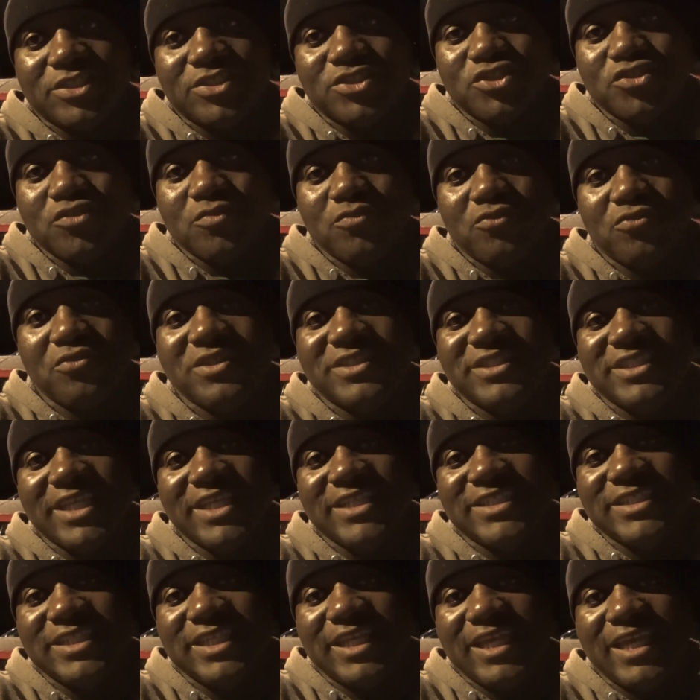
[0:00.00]
Zoom three
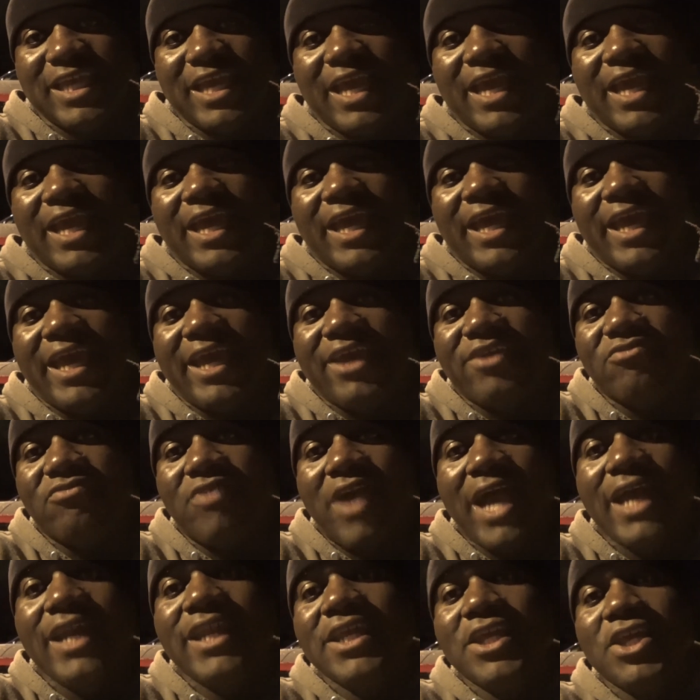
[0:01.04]
sixty
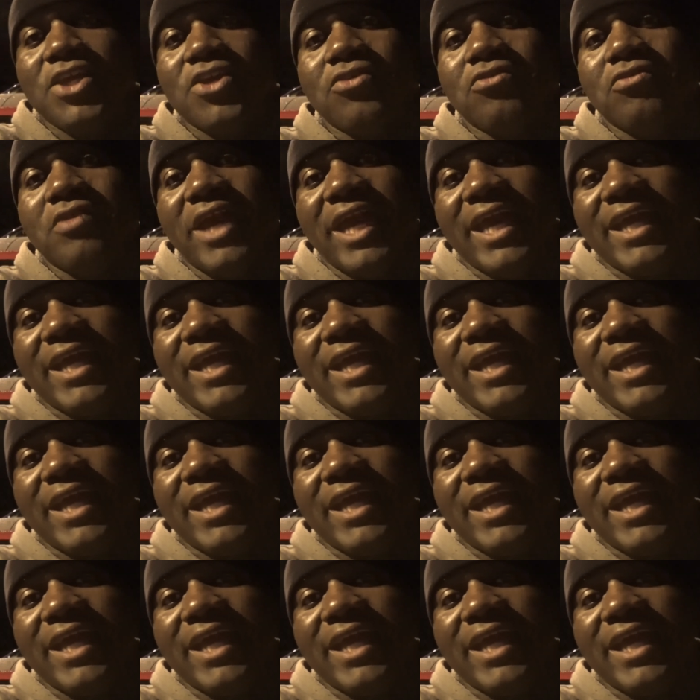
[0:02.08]
inviting you